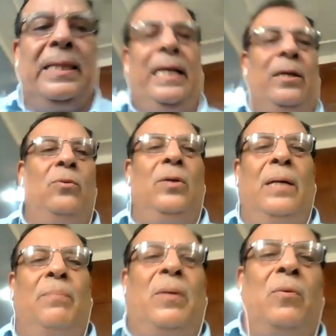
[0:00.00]
They do
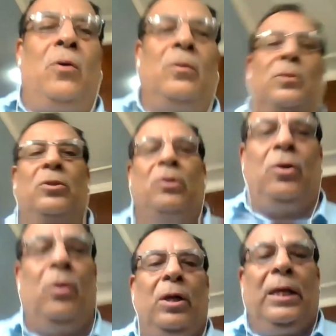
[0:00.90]
not perform.
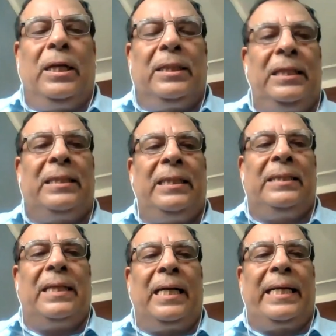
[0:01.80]
So this
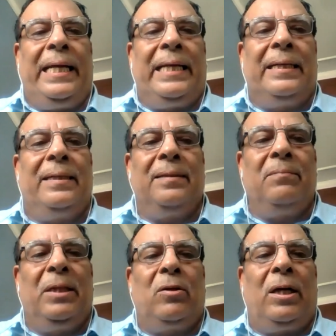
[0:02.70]
is again
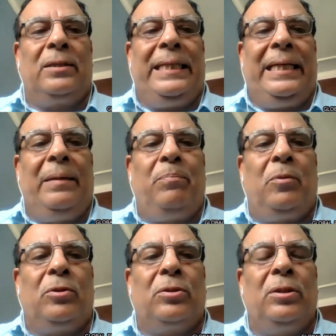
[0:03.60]
because
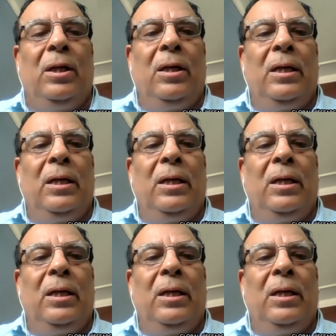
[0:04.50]
inputs